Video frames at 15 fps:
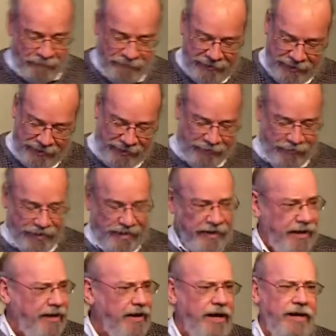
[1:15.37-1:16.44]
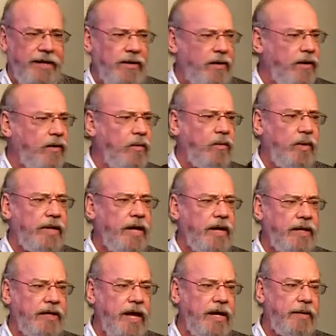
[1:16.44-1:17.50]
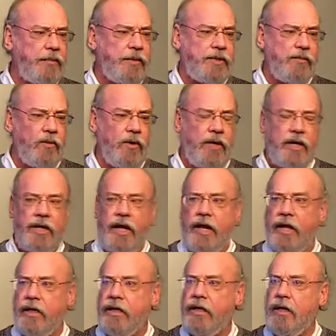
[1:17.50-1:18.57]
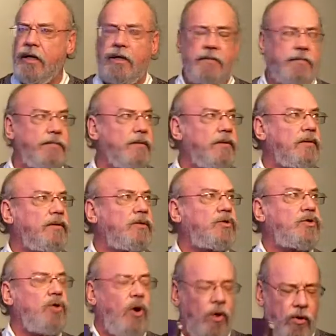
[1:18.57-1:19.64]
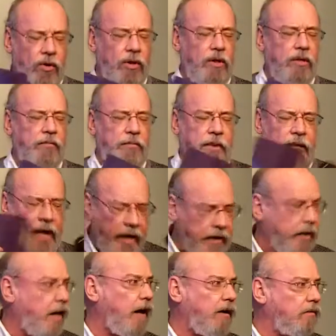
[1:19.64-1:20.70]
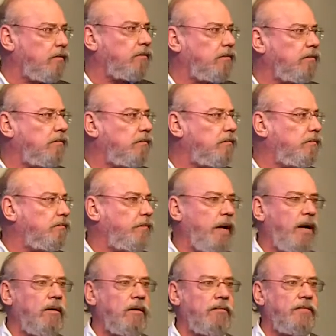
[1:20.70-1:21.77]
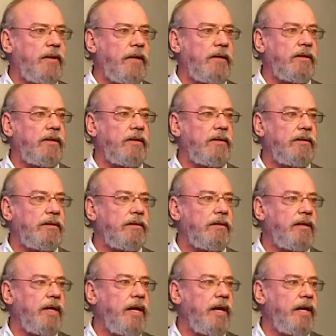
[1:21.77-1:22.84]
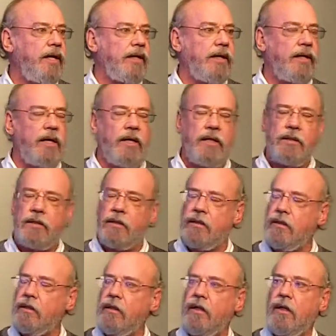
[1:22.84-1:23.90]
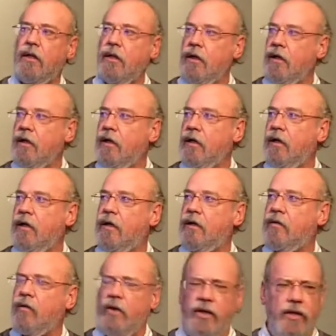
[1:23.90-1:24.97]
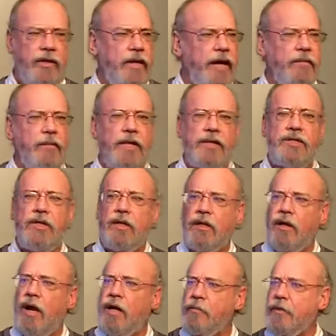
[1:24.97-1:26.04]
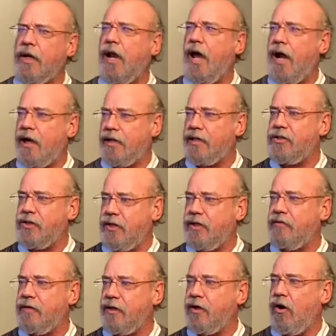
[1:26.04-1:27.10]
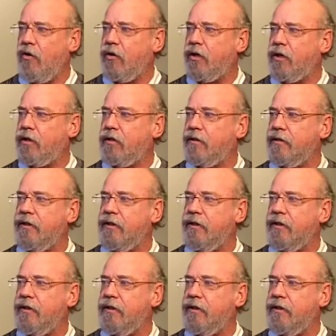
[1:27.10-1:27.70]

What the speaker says: Anyway, we got up this morning and total blackout, power failure. And that means the alarm clock isn't even going.